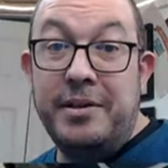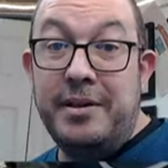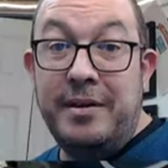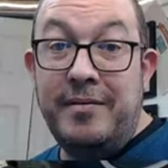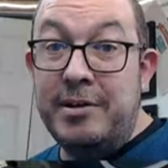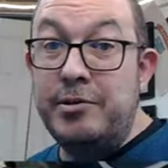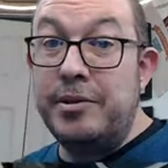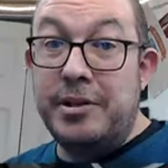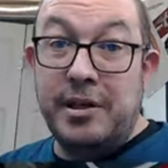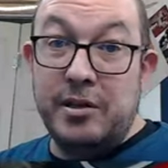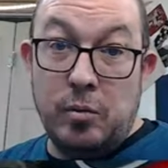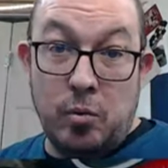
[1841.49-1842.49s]
eventually
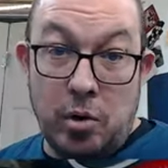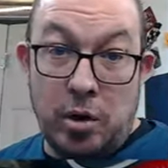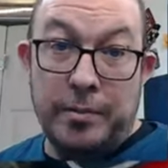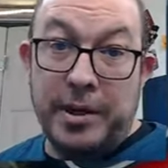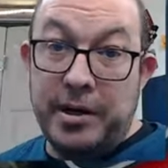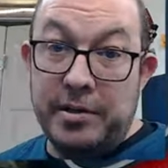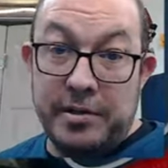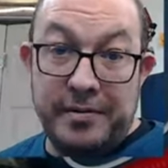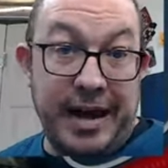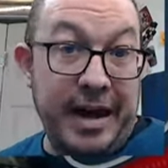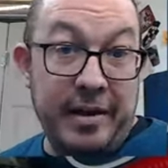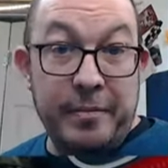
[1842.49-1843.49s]
doesn't work because of
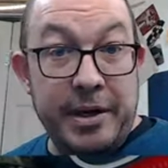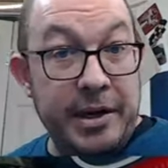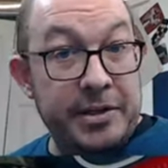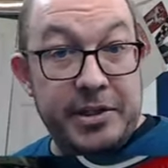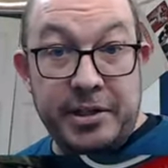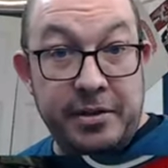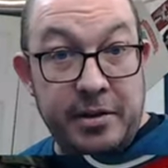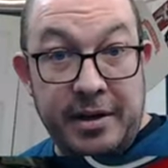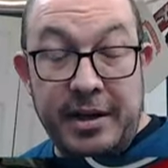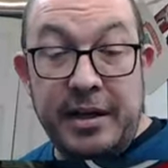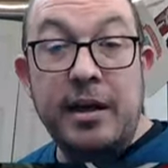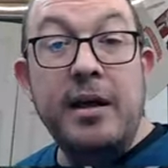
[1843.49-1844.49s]
A, B, C, or D,